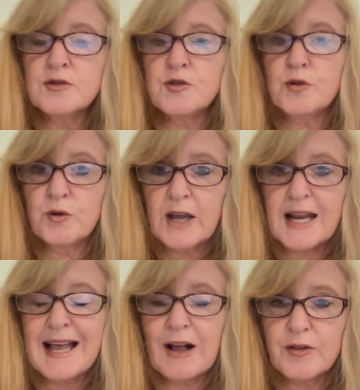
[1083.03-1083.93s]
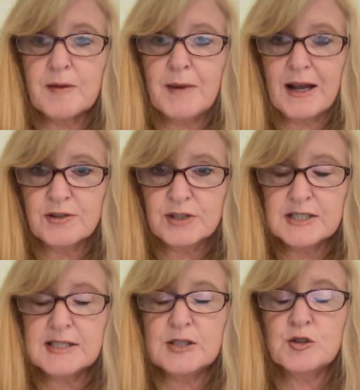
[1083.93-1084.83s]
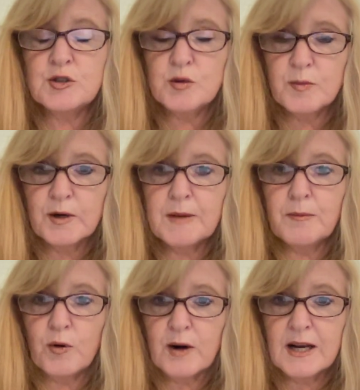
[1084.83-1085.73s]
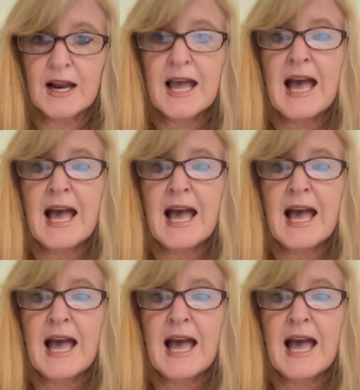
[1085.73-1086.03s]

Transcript: to create healthy boundaries is super important.